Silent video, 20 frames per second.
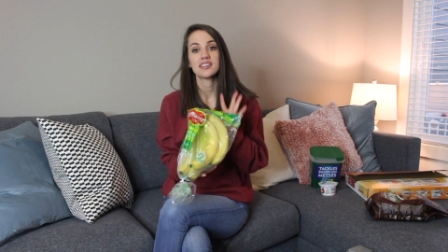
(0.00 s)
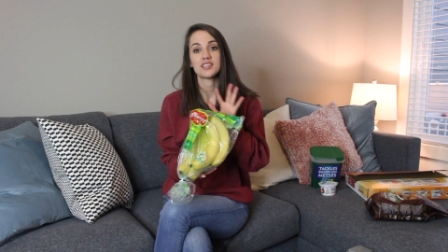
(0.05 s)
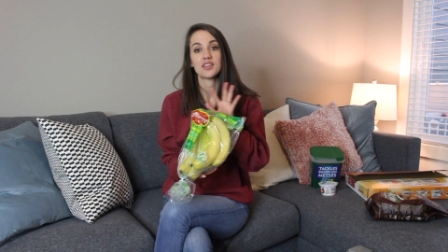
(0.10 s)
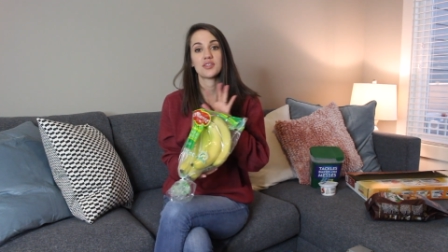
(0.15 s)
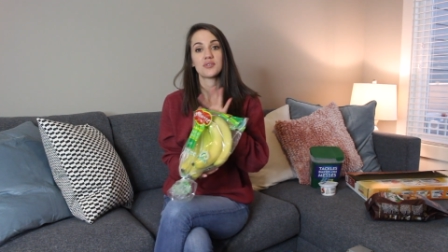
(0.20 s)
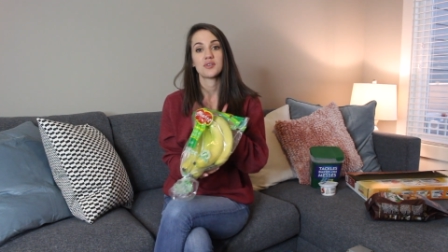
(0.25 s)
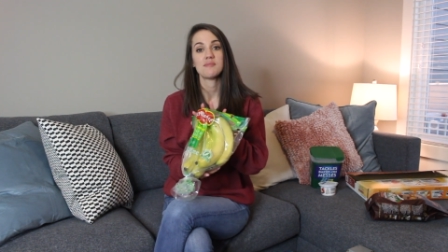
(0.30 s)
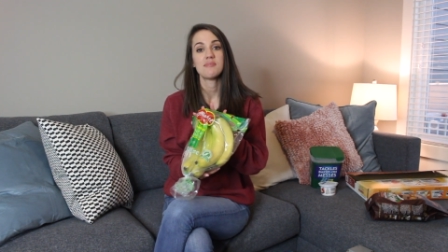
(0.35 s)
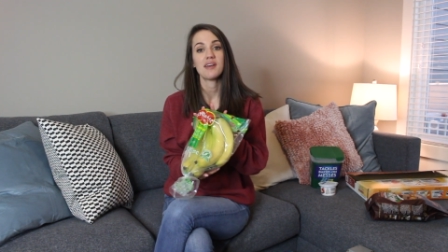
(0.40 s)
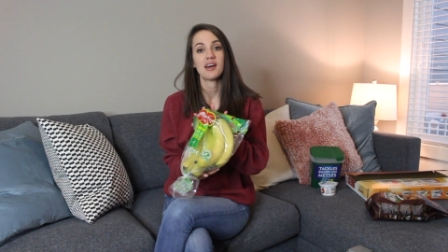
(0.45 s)
it's a
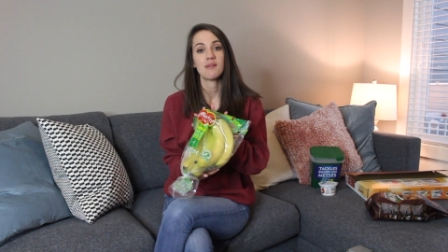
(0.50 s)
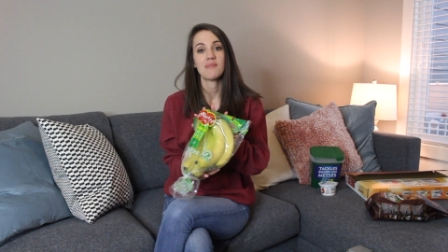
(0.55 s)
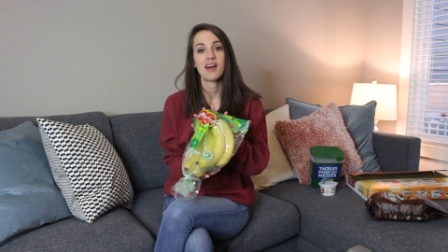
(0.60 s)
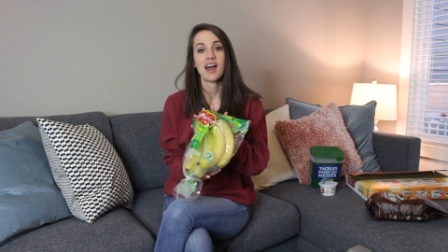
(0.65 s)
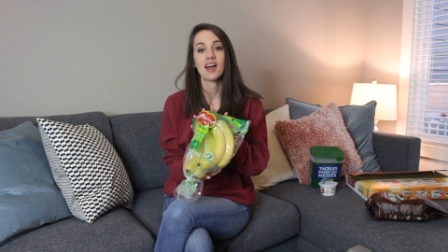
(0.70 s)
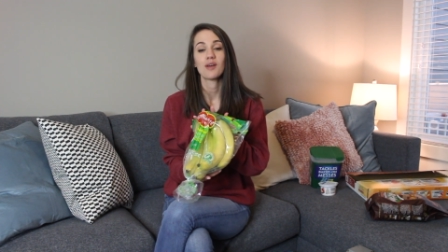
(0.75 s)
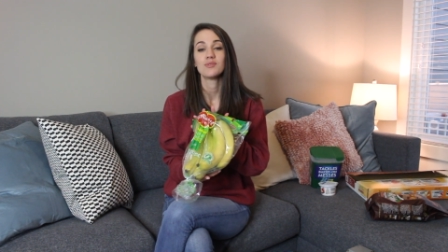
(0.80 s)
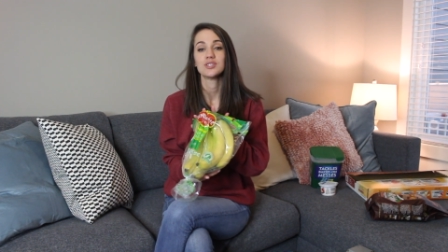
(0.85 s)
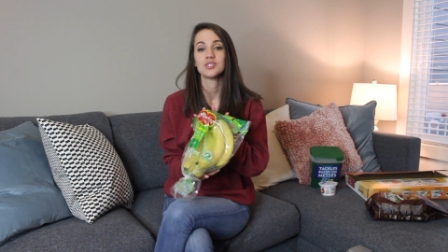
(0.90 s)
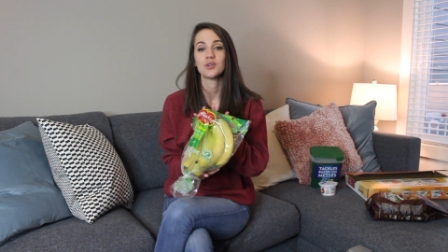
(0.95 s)
three pound
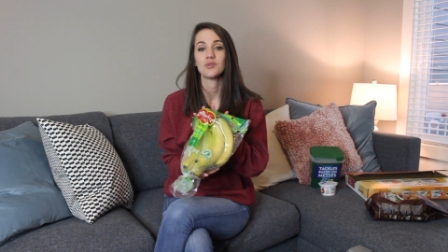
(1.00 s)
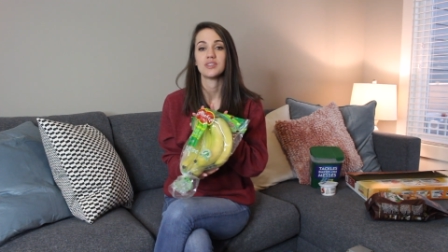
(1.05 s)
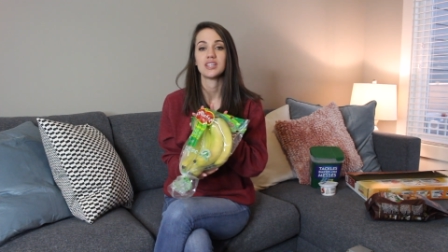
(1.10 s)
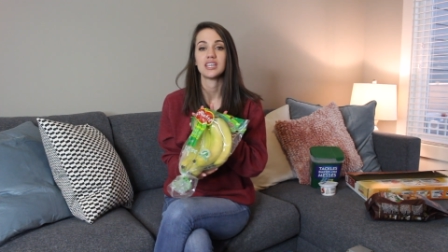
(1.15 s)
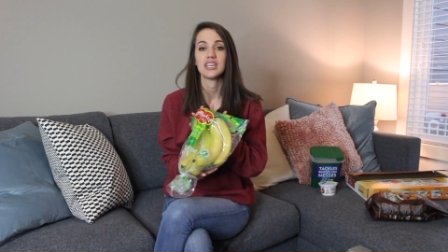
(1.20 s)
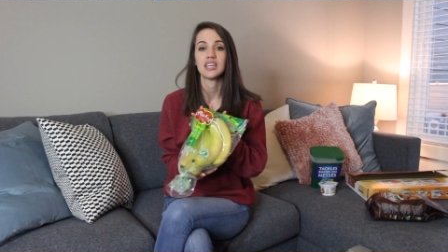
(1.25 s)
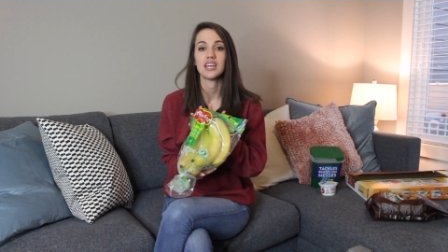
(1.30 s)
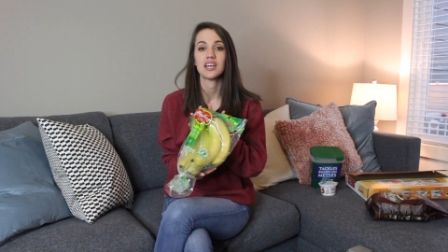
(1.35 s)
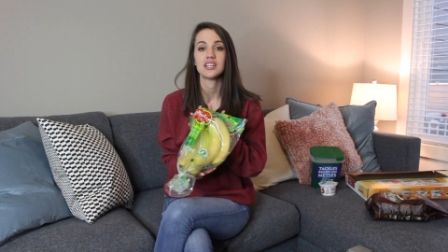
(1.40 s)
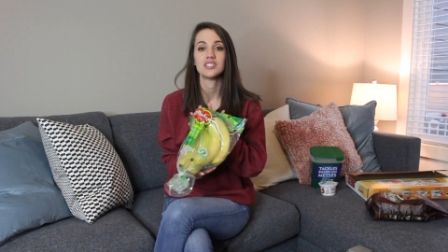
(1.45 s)
bag, was
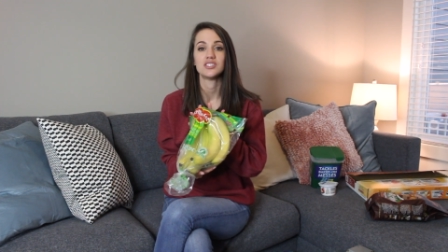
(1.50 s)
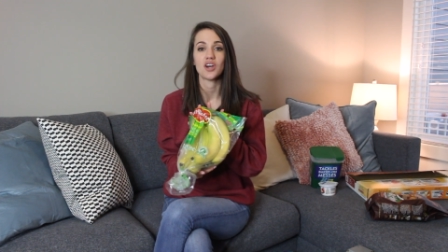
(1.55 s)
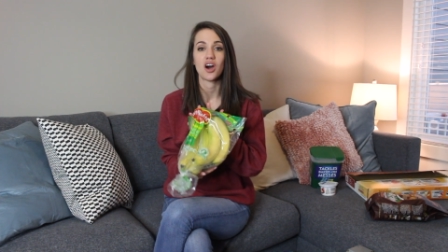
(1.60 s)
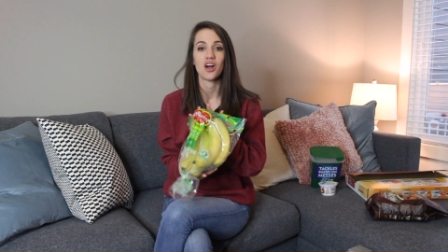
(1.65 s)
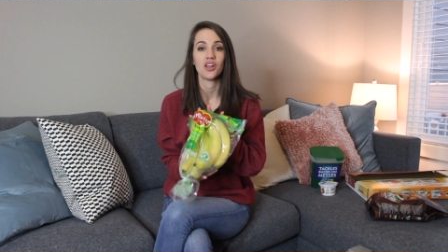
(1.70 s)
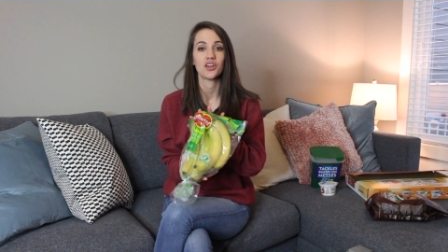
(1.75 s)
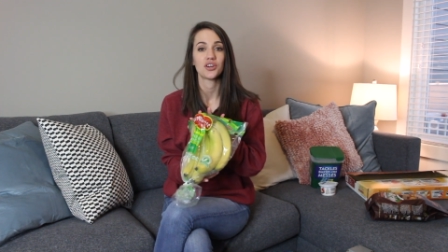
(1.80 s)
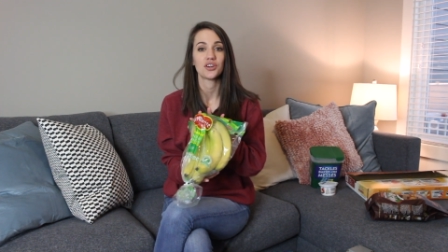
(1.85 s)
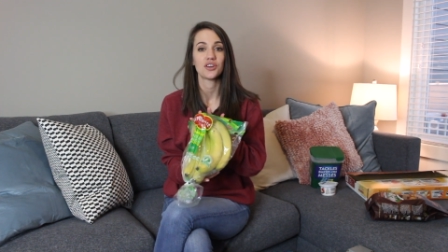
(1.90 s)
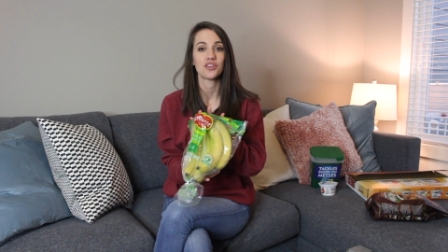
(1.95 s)
only a
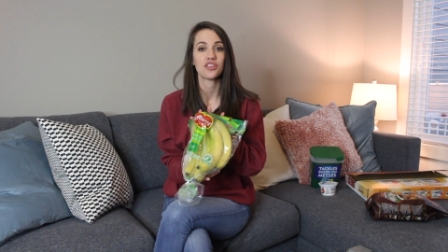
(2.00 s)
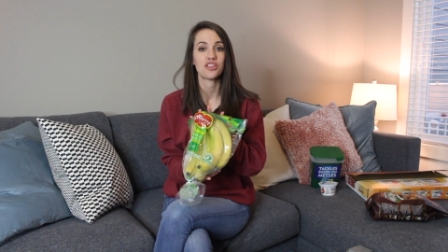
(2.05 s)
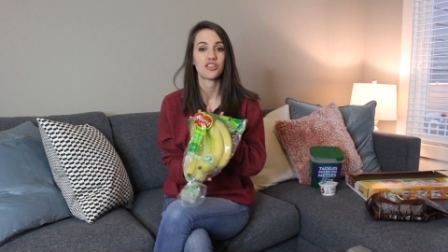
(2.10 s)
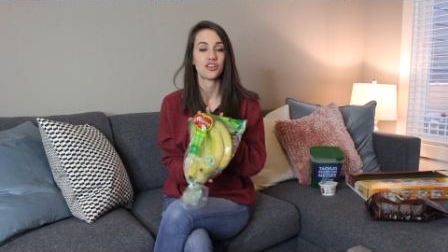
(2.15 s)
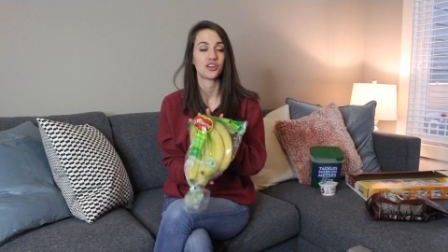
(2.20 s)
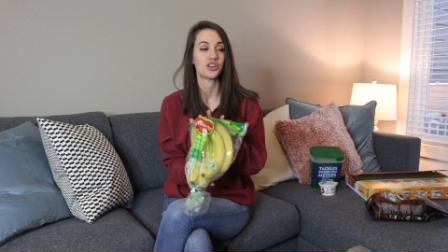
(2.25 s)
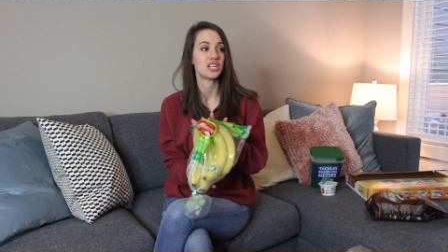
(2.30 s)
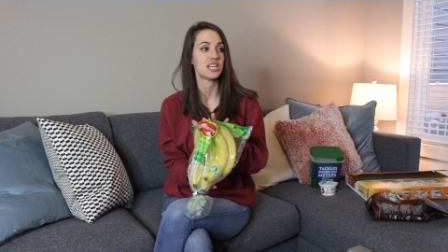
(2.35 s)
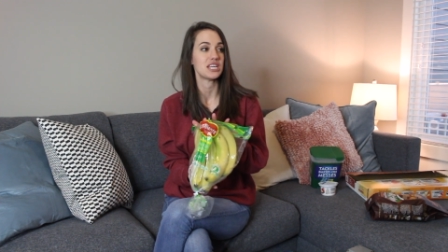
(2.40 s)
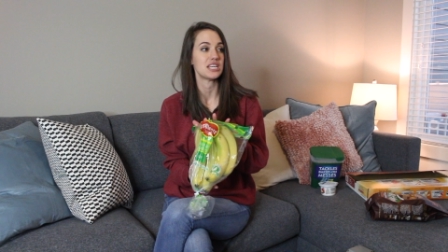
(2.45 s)
dollar
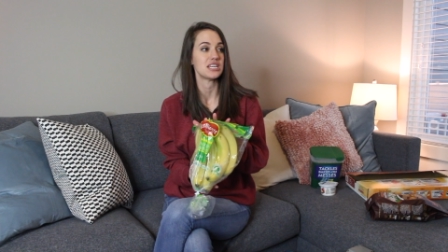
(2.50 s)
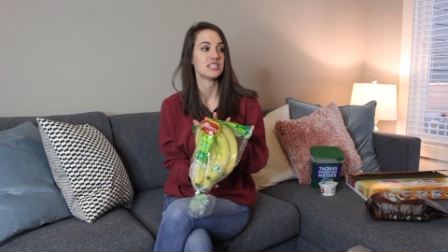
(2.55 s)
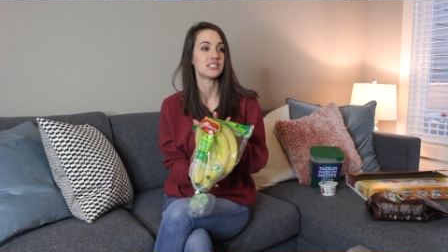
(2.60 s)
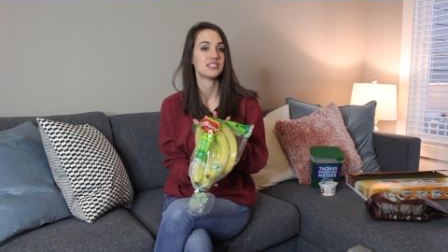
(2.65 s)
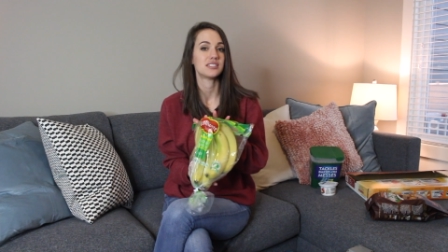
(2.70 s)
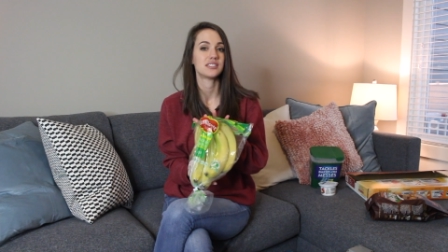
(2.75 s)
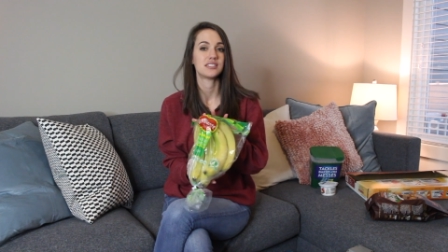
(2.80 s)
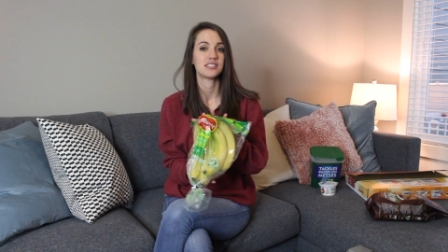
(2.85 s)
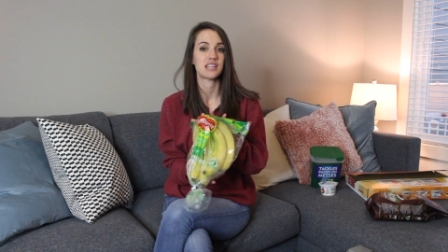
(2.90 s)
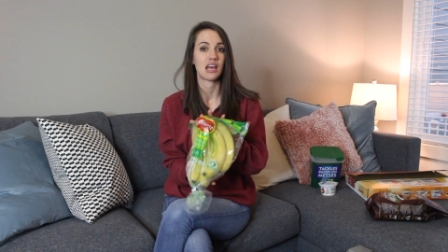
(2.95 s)

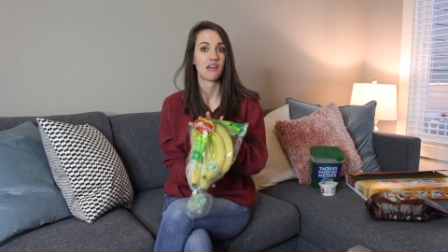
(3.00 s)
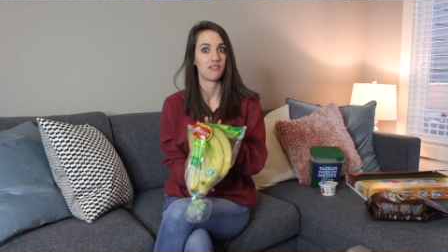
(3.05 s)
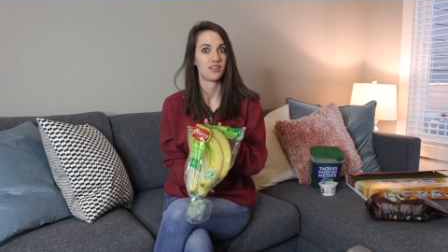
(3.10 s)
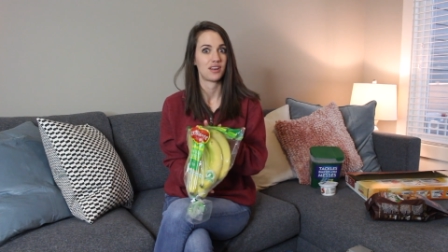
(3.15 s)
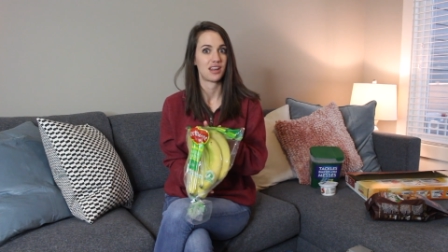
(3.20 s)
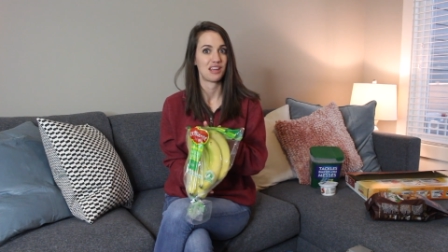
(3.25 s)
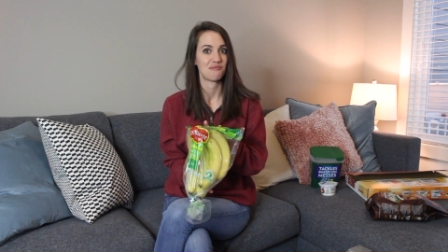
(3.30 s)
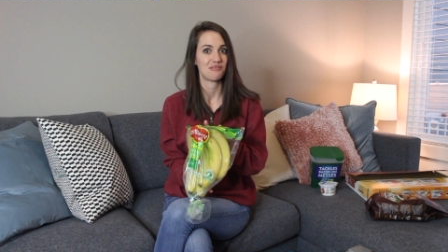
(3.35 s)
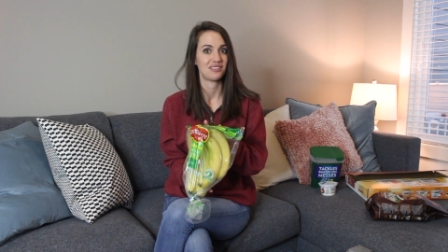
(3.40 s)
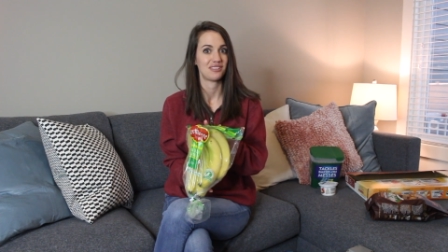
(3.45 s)
thirty-seven, I